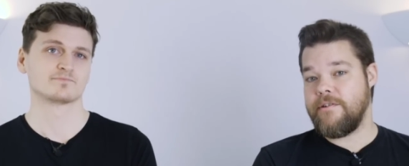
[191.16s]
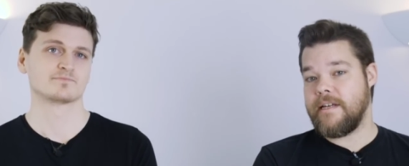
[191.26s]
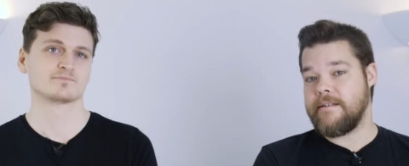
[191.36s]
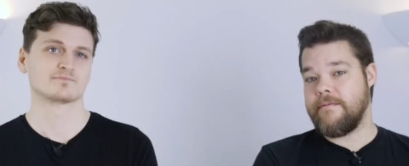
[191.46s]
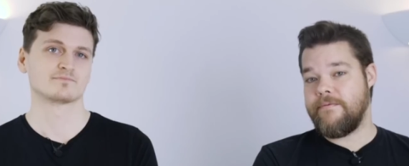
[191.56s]

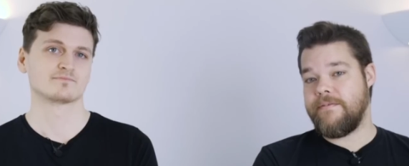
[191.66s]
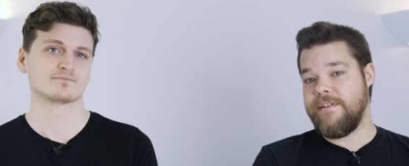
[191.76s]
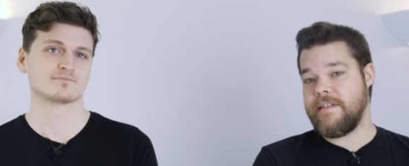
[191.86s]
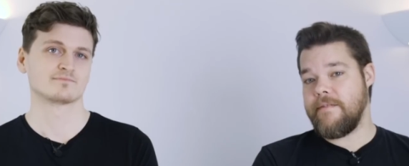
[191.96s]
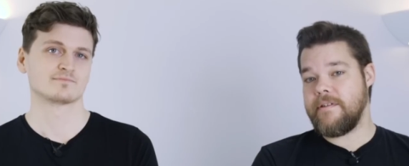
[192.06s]

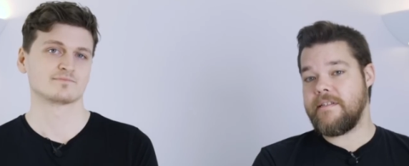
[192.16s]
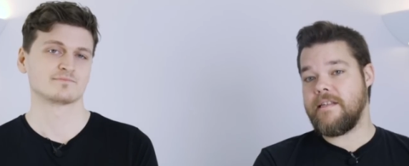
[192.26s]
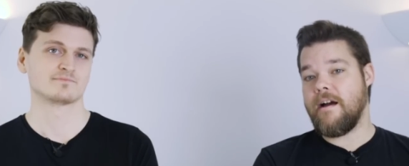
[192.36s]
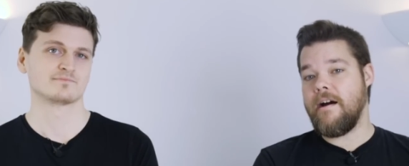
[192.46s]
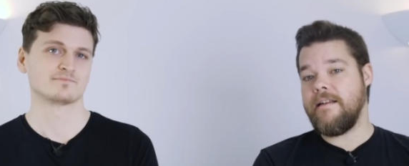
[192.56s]
Speaker 1: 2057
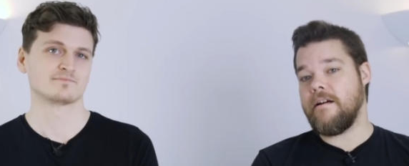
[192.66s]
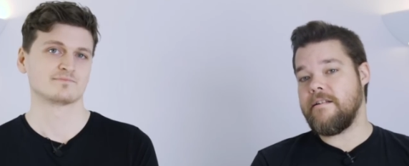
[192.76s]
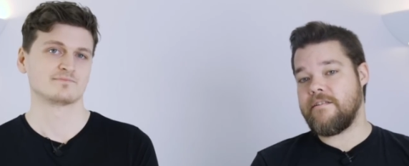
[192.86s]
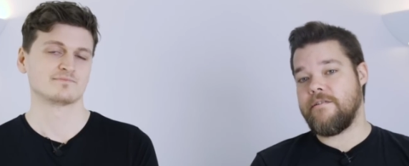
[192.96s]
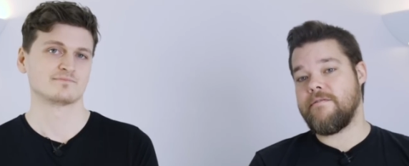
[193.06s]
to the
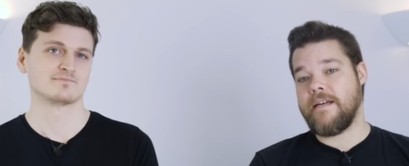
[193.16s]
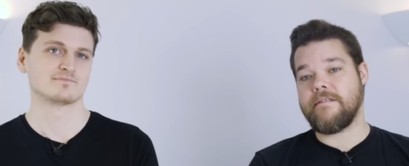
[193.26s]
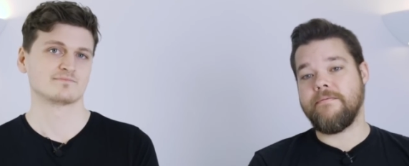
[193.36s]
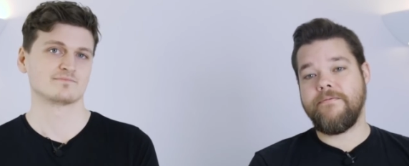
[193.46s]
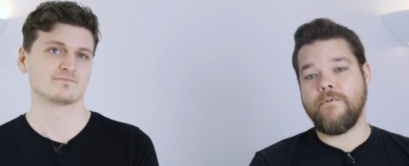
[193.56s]
i9
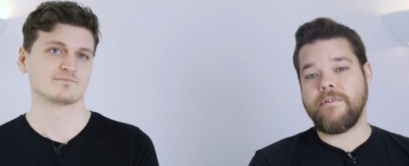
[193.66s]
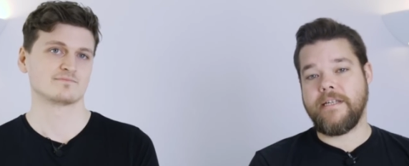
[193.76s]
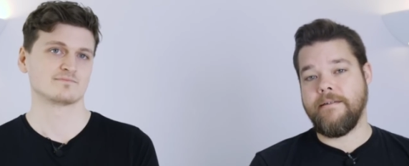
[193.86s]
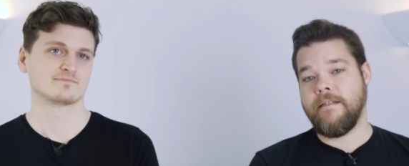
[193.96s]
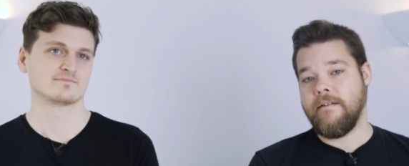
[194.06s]

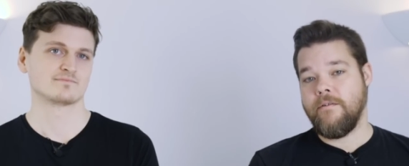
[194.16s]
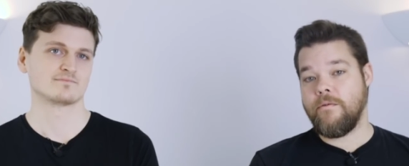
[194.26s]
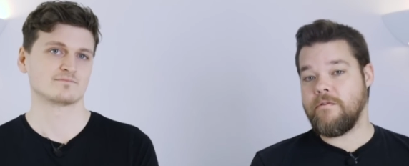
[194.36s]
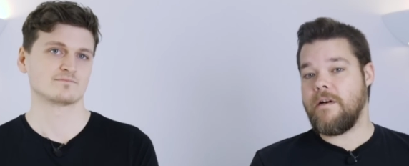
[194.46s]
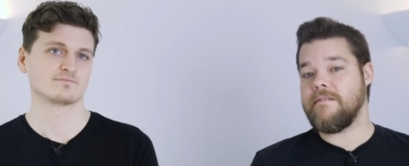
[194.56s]
2040
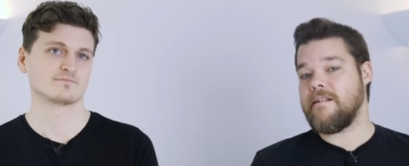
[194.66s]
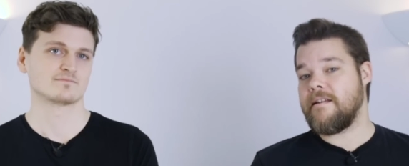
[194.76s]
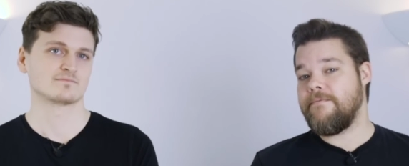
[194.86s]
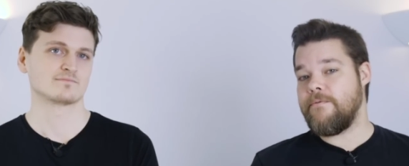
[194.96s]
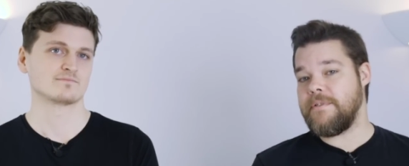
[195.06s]
all the while
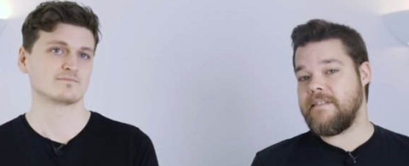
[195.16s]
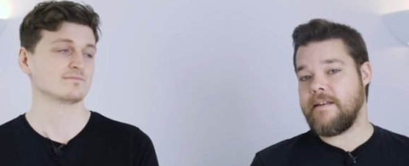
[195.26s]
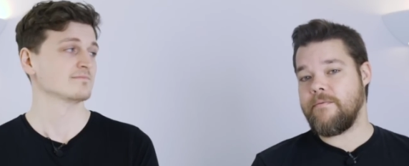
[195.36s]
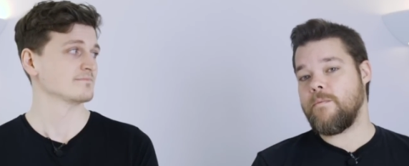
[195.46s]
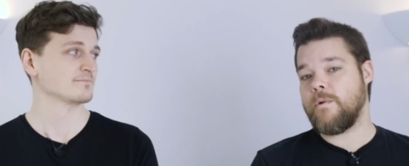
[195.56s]
sucking
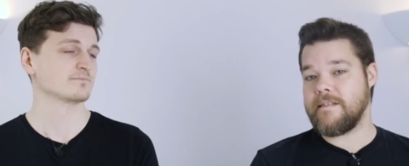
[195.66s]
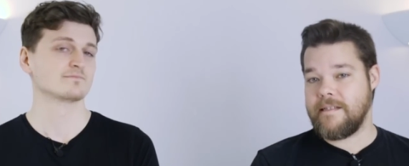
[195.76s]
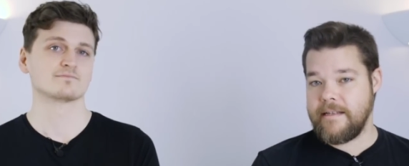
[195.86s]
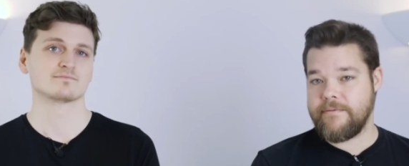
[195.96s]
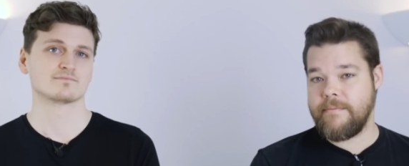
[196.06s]
47
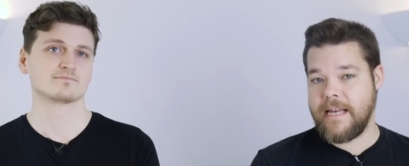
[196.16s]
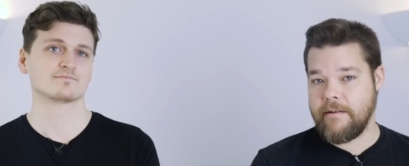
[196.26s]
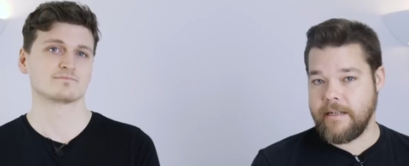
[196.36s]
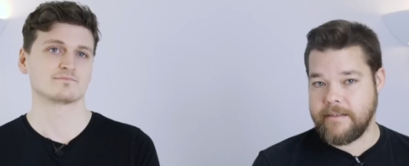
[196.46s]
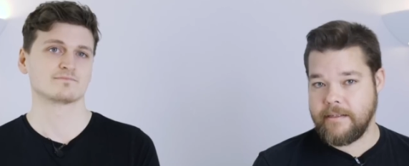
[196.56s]
watts less from the
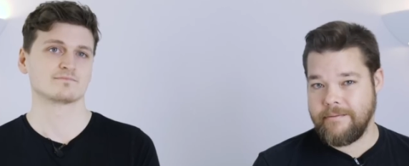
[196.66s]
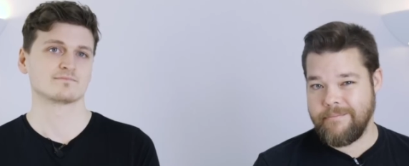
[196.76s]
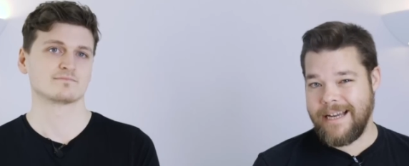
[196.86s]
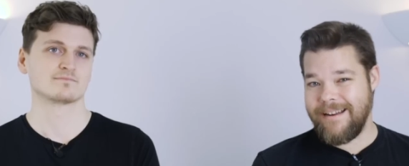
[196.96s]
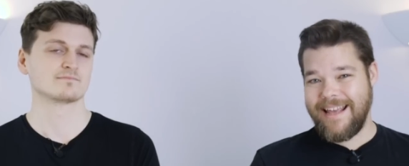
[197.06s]
outlet.
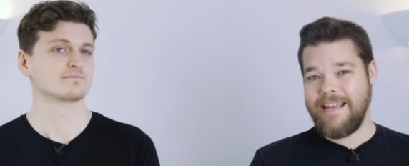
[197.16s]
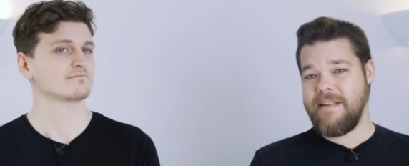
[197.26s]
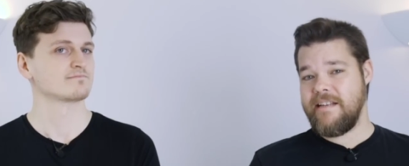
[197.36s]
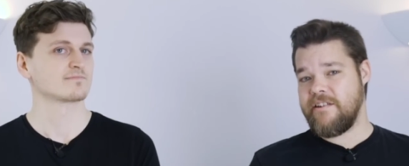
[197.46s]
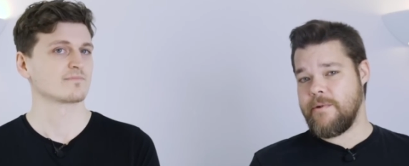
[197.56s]
Speaker 2: But how did
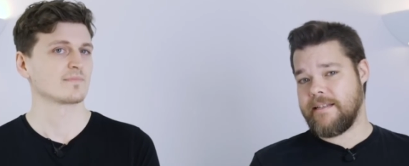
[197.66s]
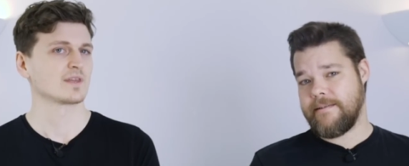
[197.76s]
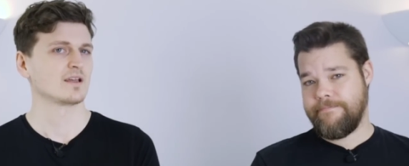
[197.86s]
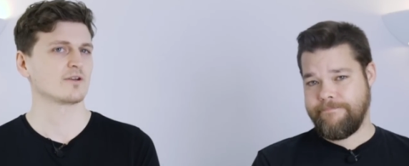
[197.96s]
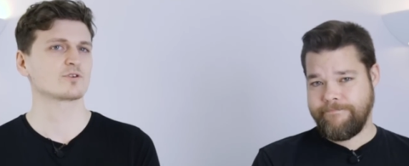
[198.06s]
AMD do
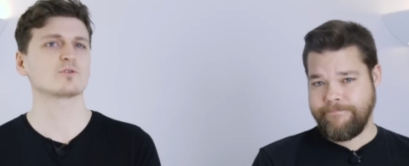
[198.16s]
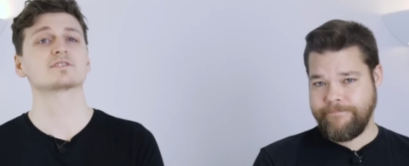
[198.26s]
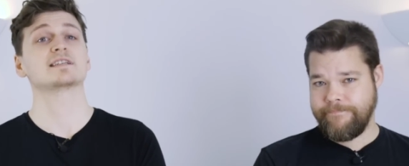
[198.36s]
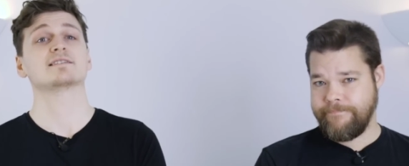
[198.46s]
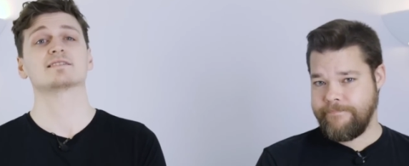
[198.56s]
it? Of
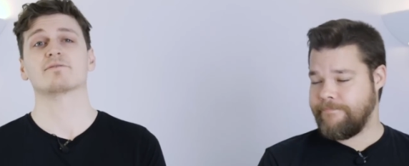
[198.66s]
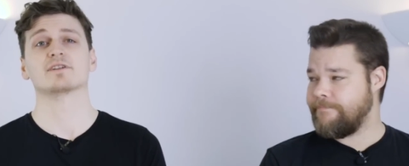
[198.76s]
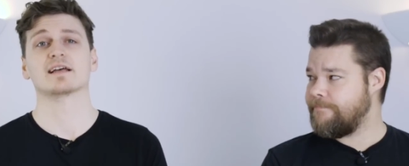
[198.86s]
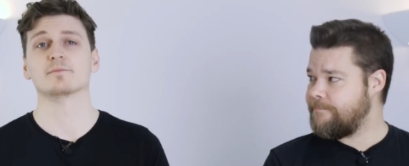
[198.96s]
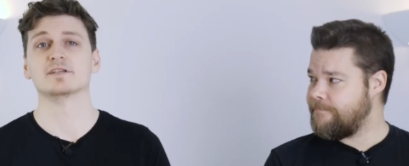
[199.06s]
course, the
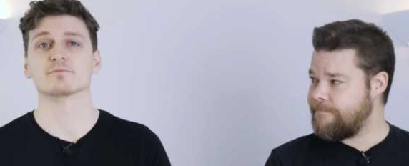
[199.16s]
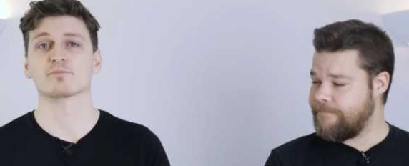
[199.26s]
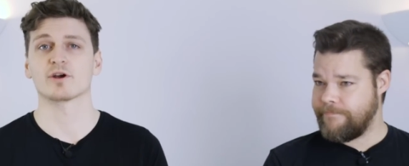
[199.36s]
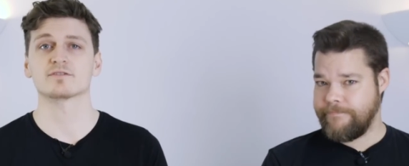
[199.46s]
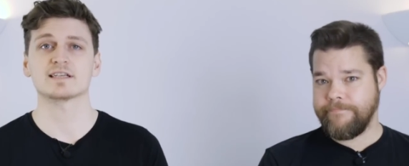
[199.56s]
7nm
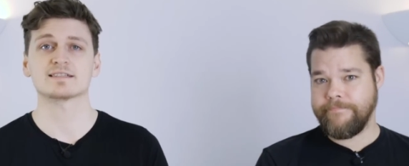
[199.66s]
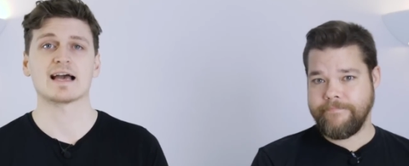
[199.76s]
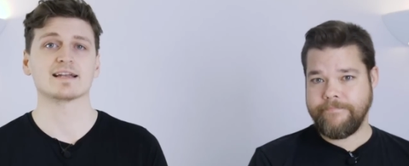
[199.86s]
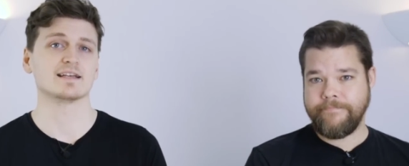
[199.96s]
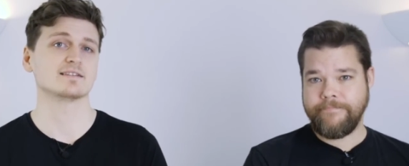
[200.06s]
process
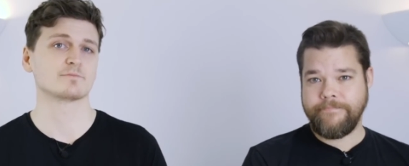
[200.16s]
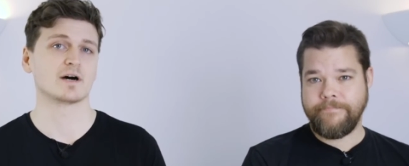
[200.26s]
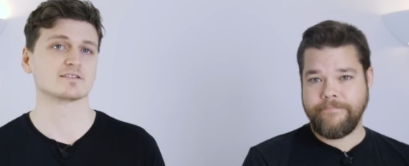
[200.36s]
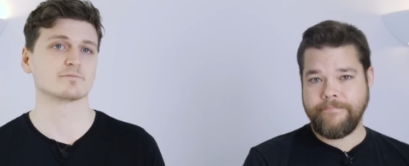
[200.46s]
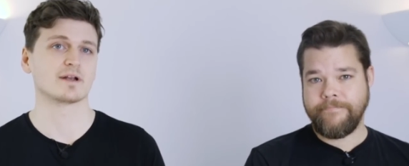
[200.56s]
had its
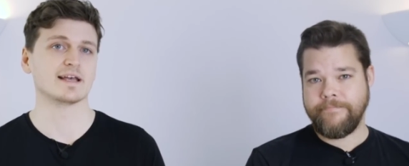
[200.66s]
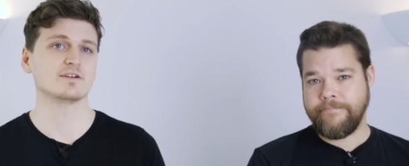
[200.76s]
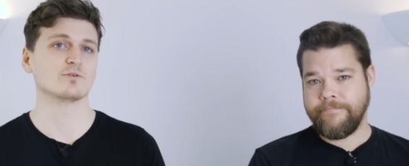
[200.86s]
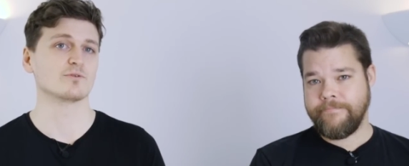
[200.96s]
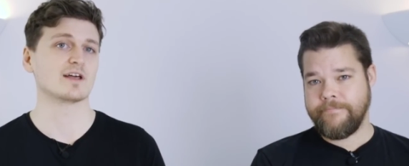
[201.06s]
part to play
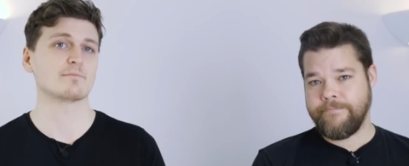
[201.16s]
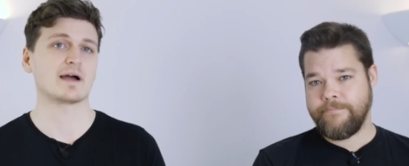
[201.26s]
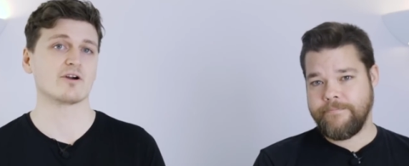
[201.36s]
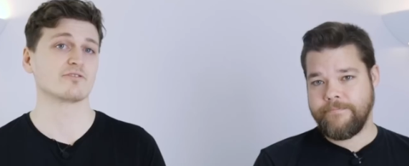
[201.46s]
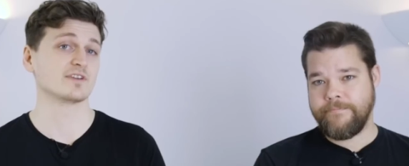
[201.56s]
in all that
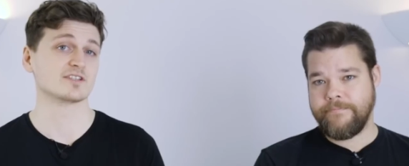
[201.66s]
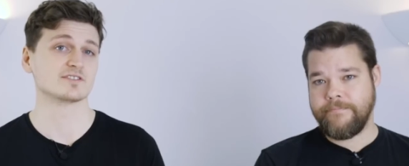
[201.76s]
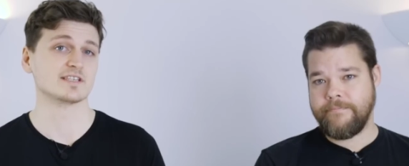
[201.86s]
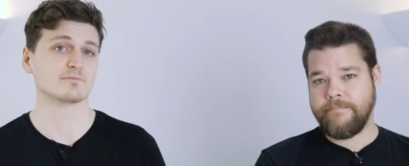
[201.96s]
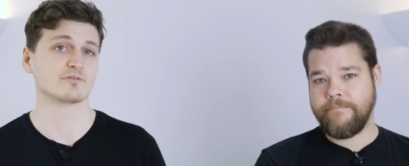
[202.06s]
power
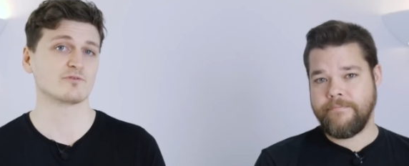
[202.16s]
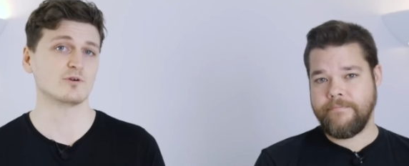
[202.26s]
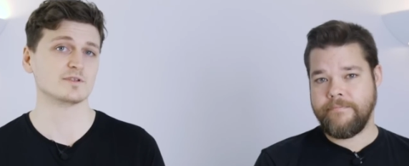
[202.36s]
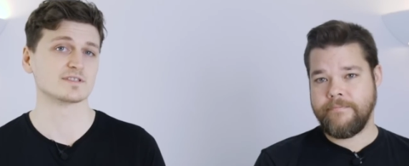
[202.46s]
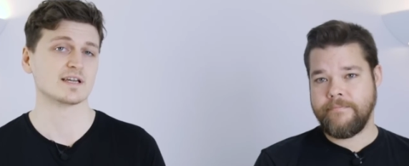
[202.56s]
efficiency and
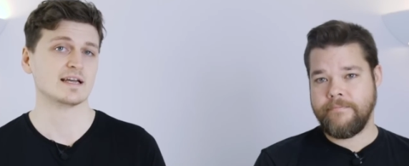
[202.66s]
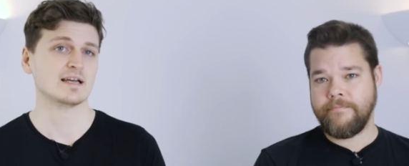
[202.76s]
performance,